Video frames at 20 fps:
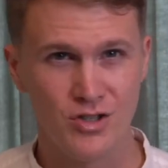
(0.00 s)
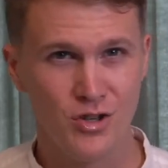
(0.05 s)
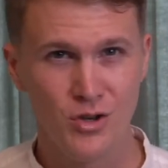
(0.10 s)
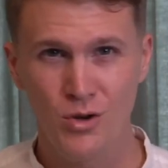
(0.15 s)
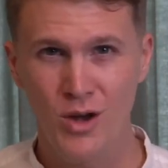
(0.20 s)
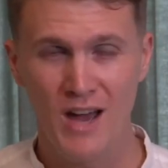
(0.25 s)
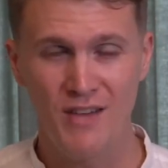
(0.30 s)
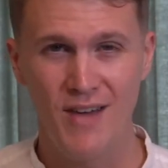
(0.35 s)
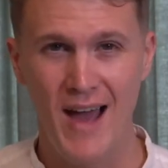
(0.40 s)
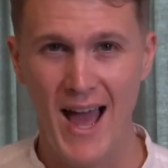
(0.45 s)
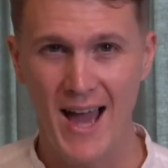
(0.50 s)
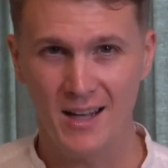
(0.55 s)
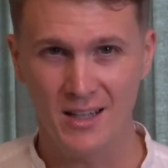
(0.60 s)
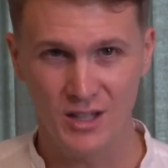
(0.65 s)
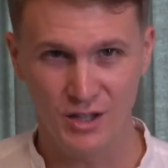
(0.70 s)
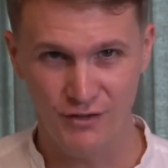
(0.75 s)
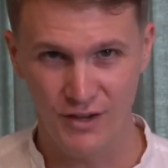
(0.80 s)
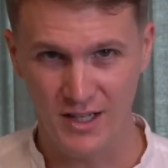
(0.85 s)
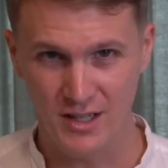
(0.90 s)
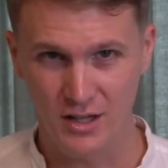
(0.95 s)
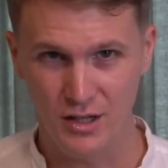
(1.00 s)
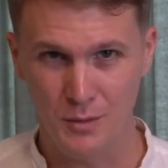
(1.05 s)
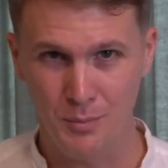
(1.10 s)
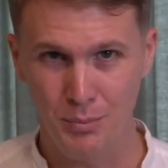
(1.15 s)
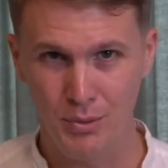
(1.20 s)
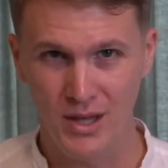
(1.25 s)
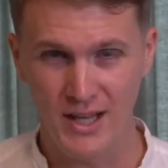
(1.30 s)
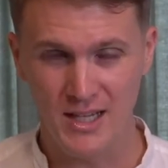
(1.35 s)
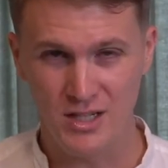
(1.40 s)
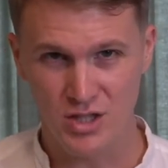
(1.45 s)
You have activated the
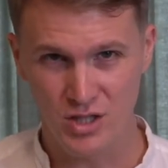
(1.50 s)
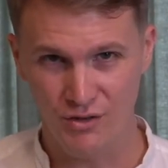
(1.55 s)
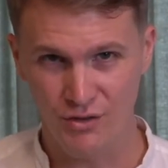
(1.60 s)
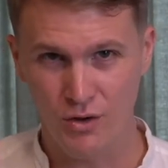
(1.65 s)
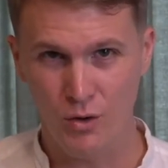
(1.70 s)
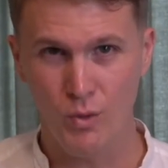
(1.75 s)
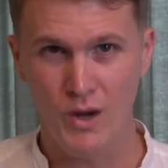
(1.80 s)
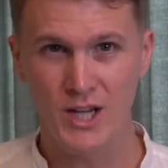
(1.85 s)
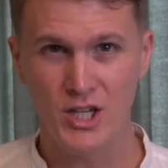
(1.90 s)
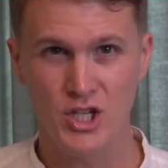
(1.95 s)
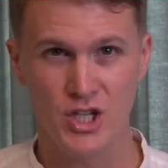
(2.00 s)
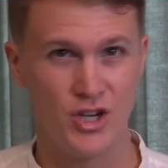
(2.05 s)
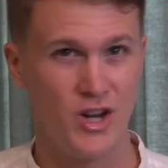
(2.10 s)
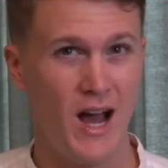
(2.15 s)
place of question,